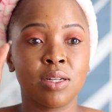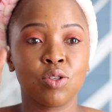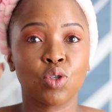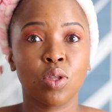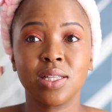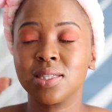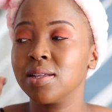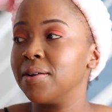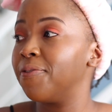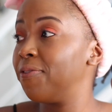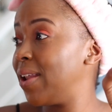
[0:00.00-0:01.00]
So that's the
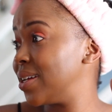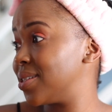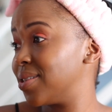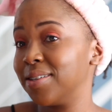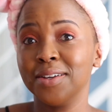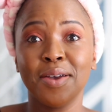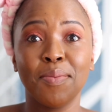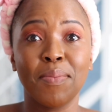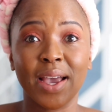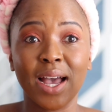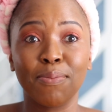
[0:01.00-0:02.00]
flat
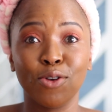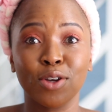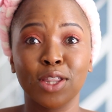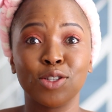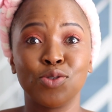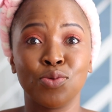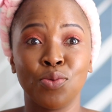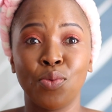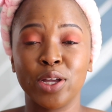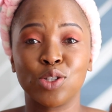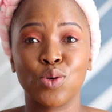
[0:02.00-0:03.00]
makeup look that you
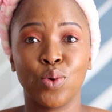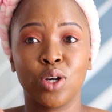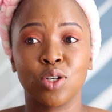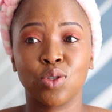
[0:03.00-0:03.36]
wear to work.